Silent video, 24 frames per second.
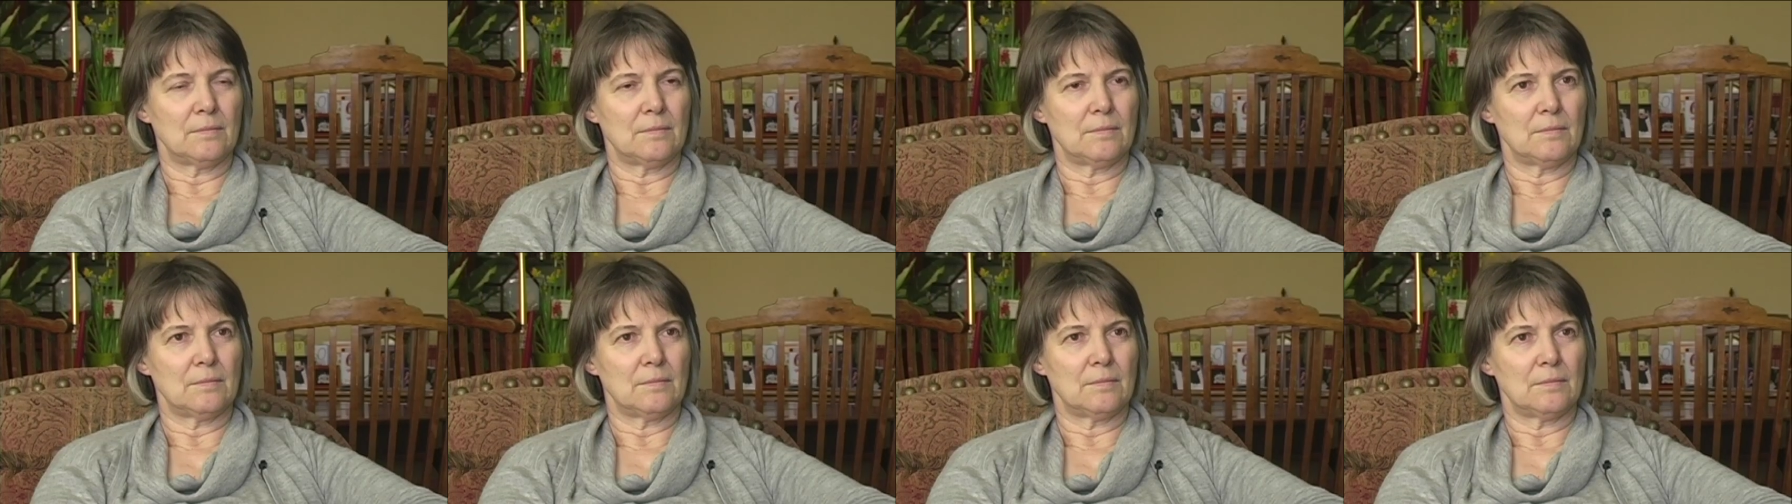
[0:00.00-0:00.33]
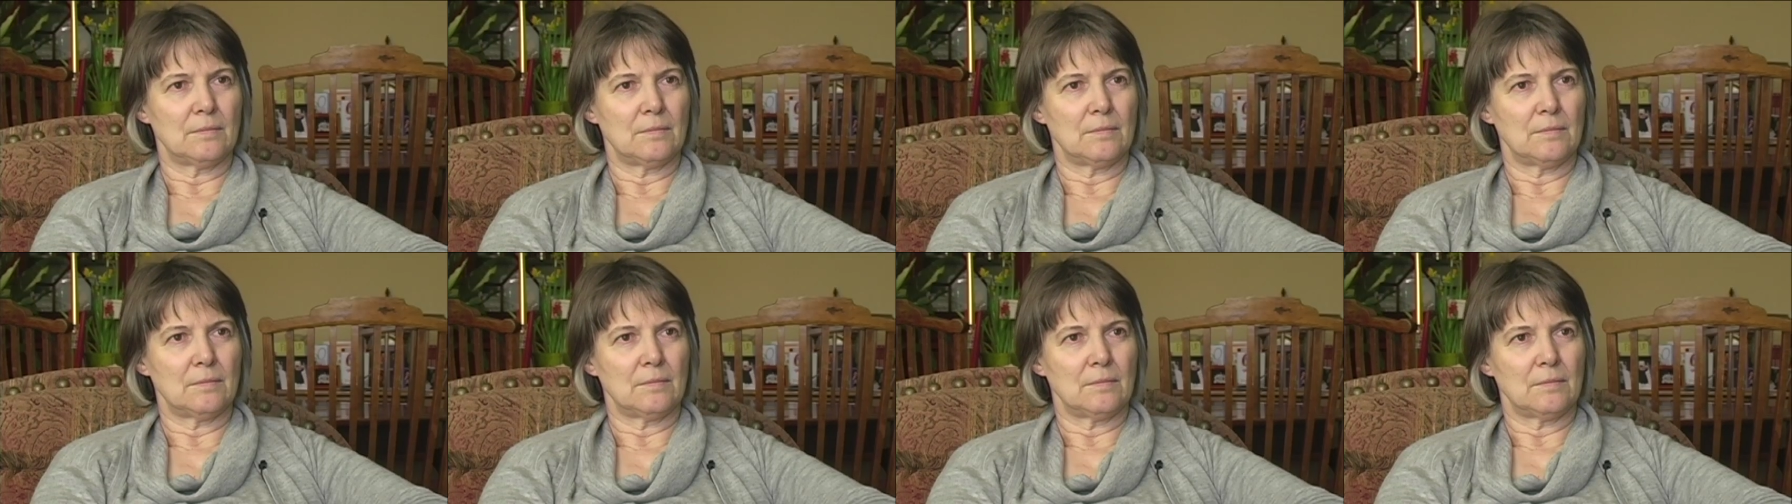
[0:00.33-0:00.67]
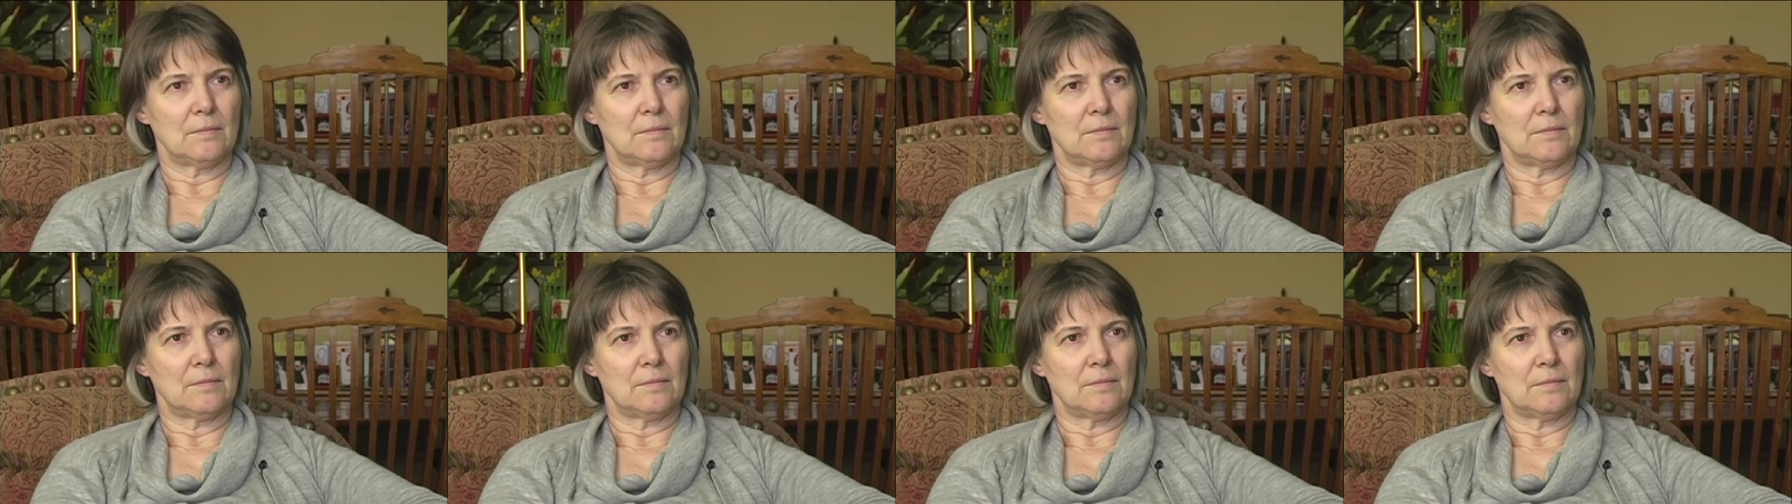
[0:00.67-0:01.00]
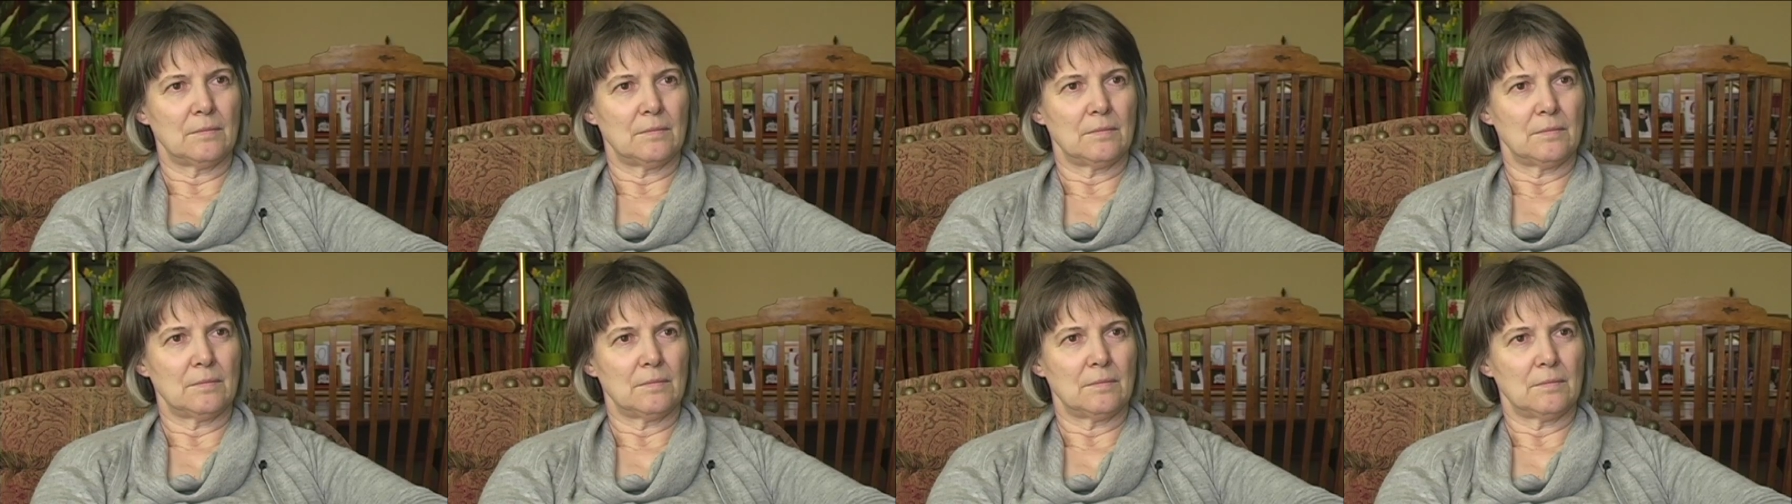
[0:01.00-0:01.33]
What's the answer to all
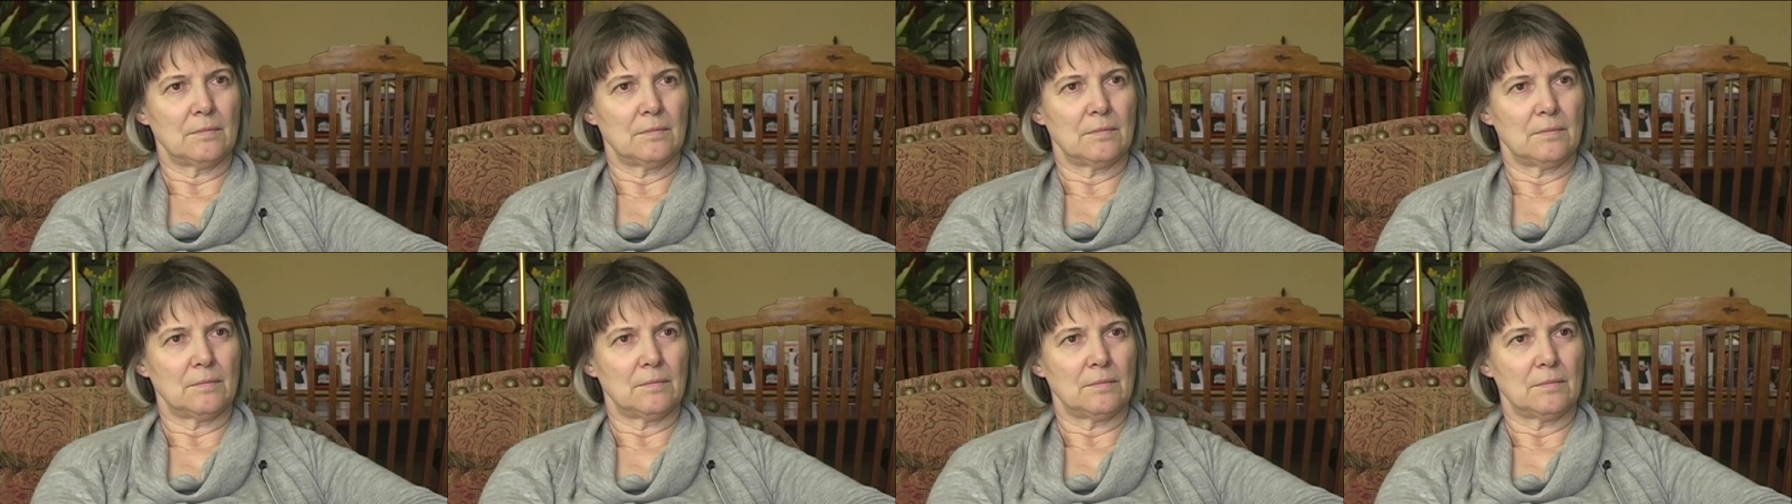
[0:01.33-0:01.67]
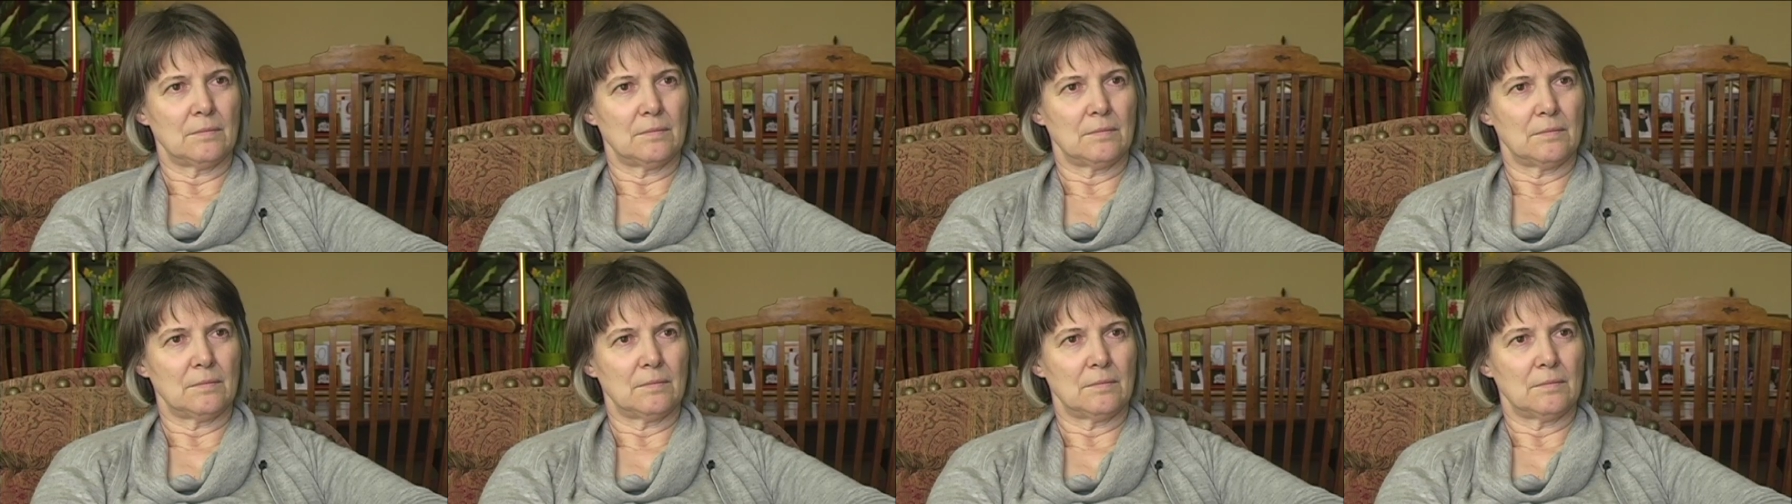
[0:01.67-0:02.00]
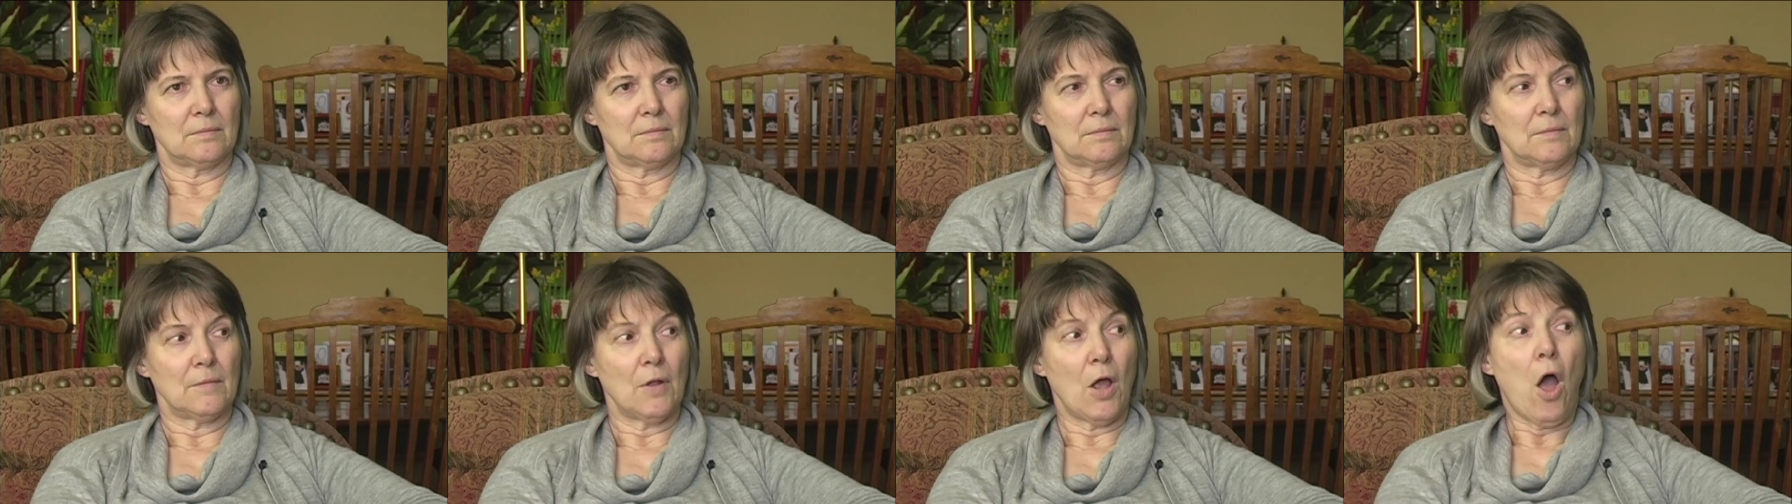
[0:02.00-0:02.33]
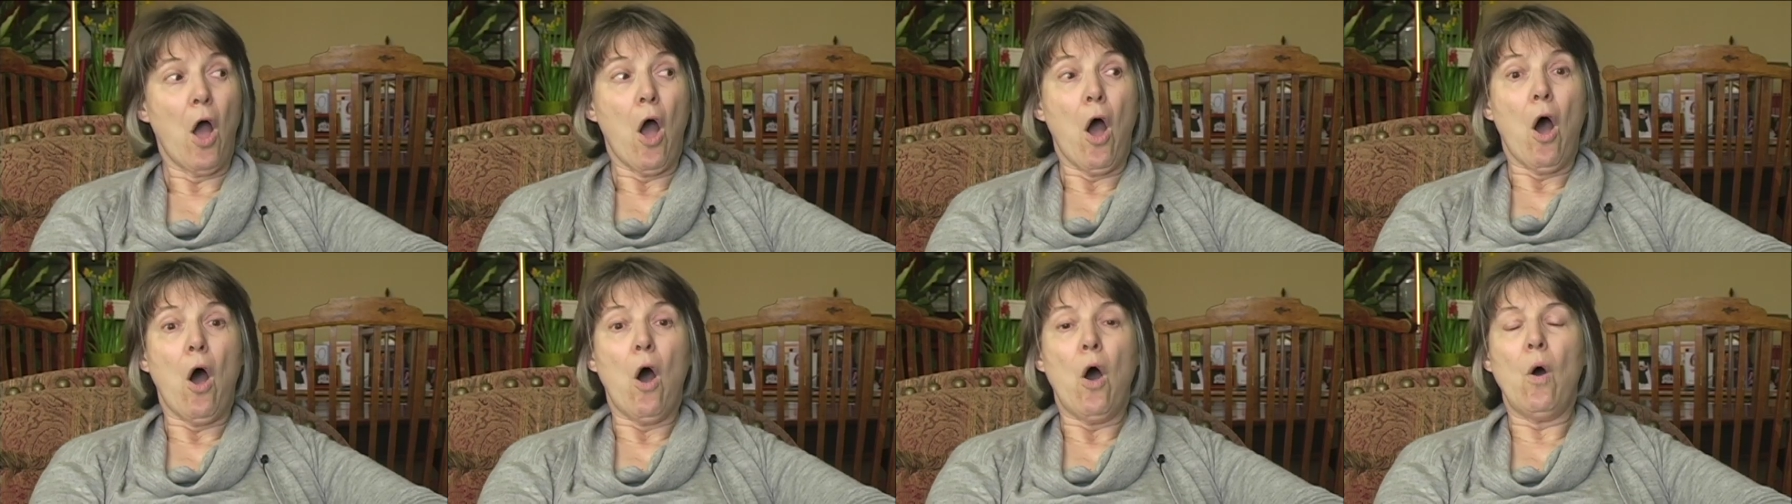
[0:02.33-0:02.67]
this?
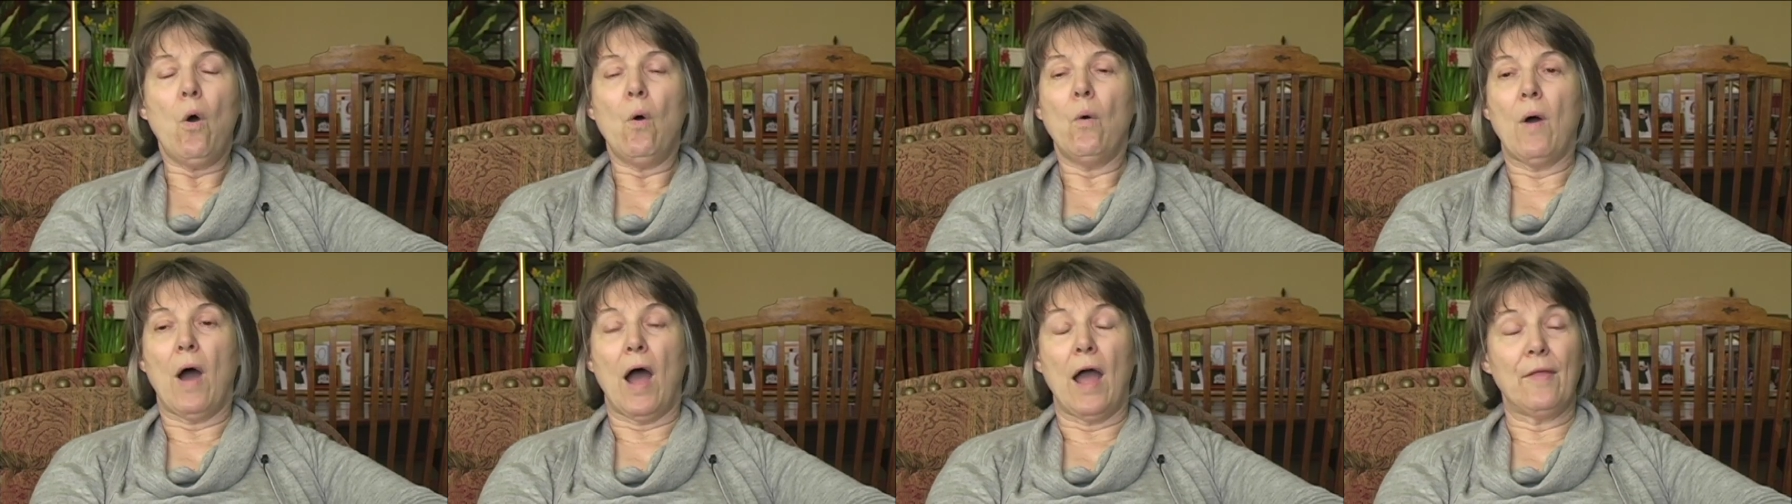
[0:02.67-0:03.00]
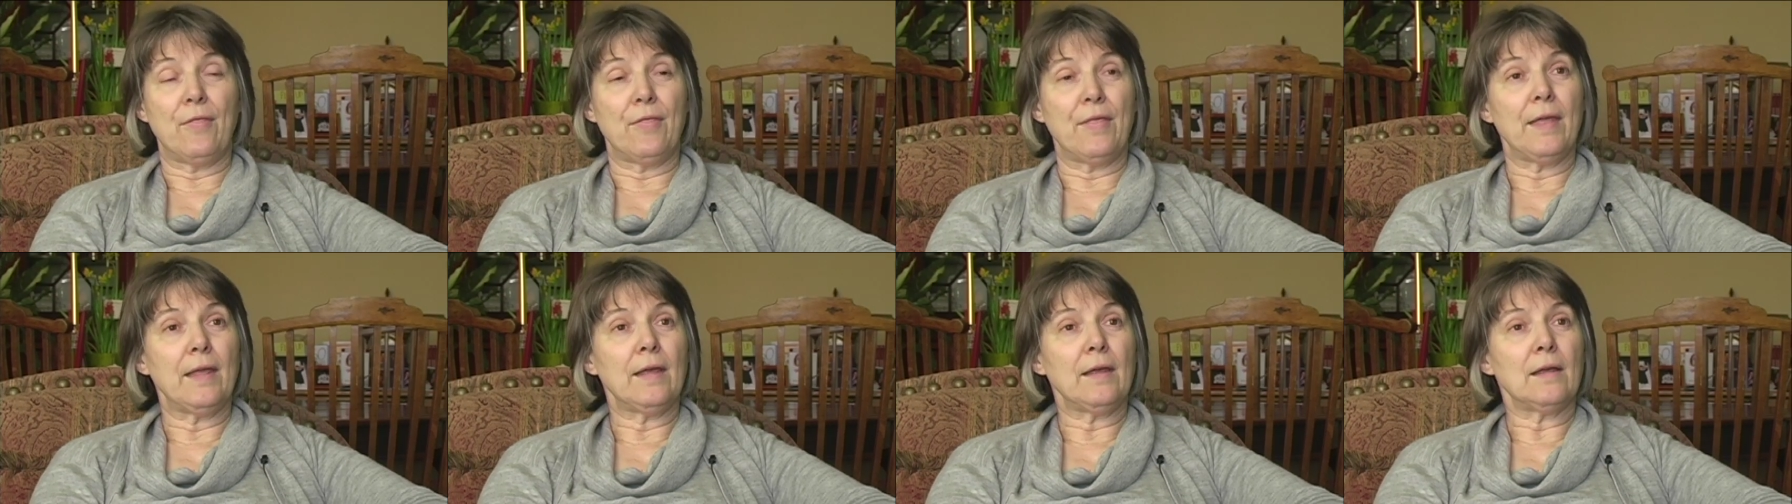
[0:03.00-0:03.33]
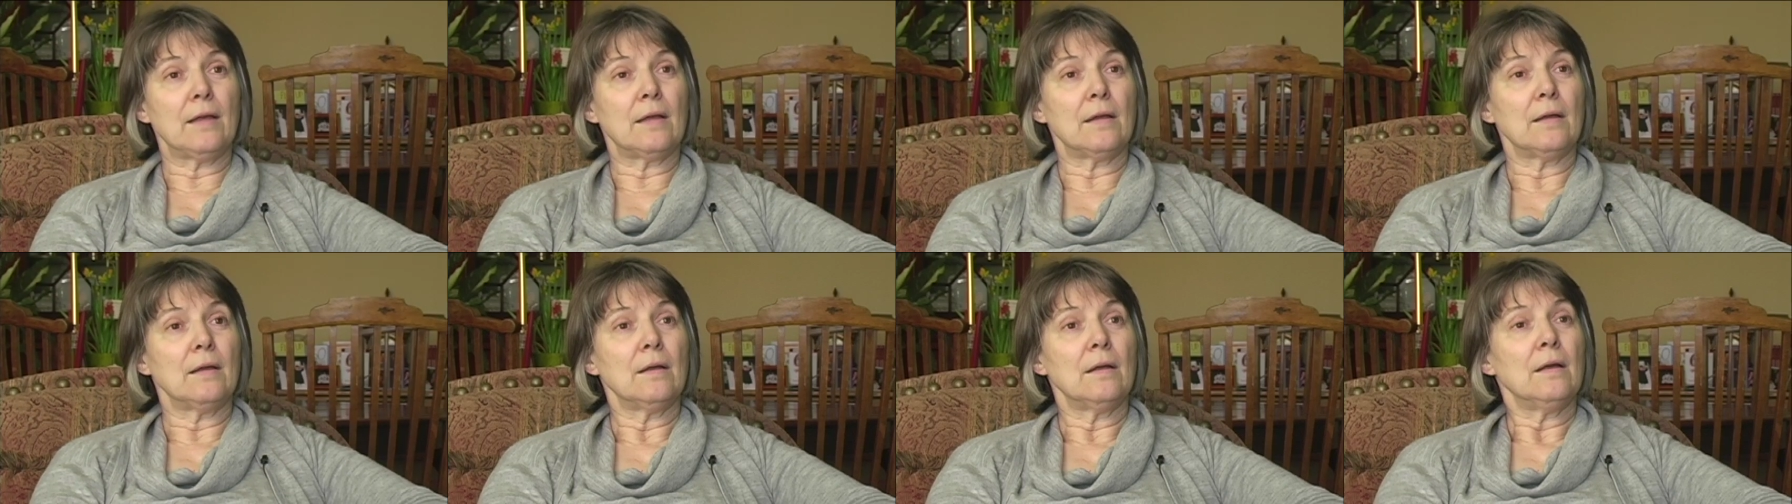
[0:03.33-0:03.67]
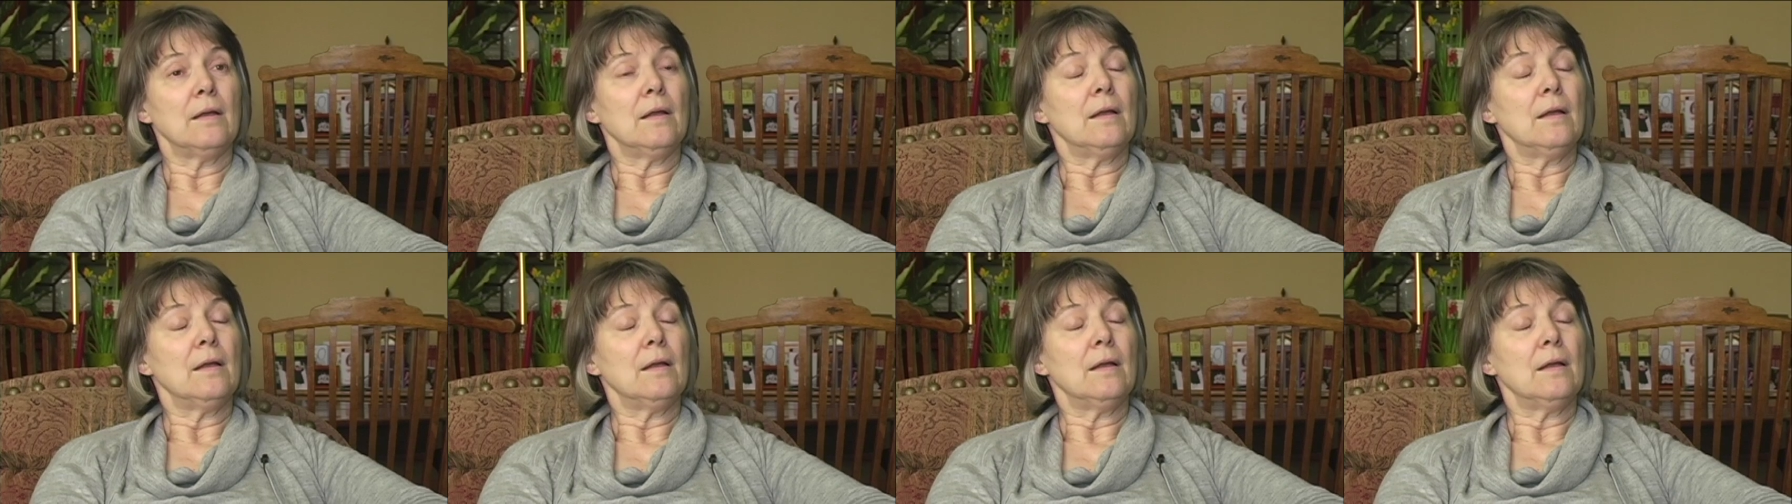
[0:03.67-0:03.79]
Oh, I think